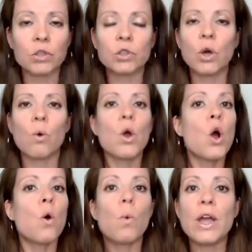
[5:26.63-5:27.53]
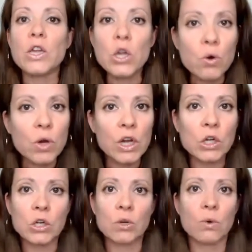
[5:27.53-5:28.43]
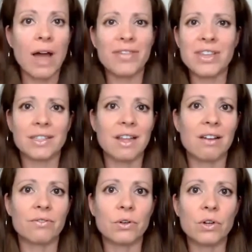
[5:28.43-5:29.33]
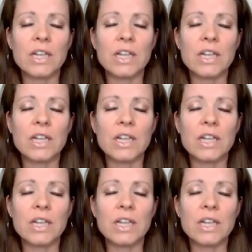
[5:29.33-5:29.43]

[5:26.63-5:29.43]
So what you can do at this level